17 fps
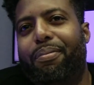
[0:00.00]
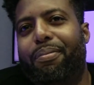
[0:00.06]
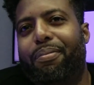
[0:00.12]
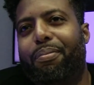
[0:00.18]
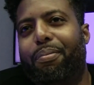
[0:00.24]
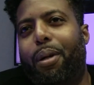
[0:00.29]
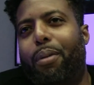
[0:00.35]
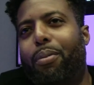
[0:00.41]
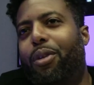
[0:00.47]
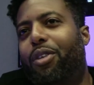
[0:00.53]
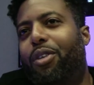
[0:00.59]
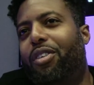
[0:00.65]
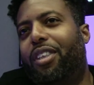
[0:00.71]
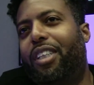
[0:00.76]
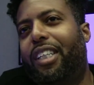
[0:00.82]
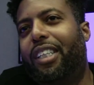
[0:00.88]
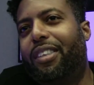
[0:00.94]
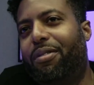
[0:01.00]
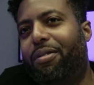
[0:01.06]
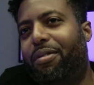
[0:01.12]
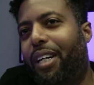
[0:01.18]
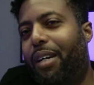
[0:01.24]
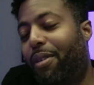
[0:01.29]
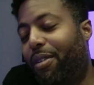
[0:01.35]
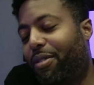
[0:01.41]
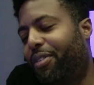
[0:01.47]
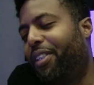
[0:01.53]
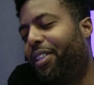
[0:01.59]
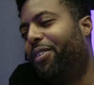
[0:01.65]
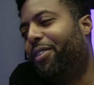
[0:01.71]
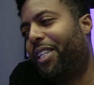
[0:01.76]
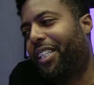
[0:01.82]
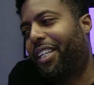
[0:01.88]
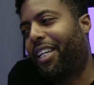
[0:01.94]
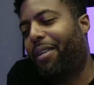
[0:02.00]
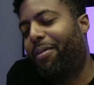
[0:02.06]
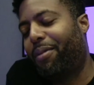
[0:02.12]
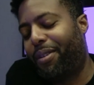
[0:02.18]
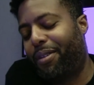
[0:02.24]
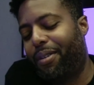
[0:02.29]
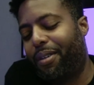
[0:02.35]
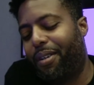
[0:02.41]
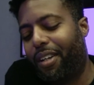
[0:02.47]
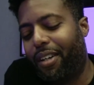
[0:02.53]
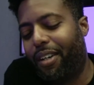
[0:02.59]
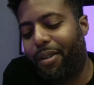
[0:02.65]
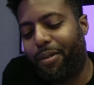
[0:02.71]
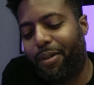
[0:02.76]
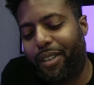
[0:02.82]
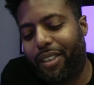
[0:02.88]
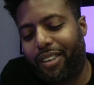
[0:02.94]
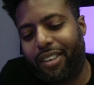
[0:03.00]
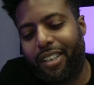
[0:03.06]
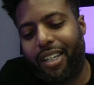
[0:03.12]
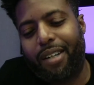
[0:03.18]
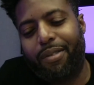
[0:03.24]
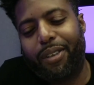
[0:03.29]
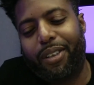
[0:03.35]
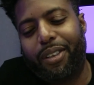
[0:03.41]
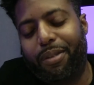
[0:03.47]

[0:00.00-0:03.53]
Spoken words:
People used to get in fight. My friend who I came in here with, Sean, he's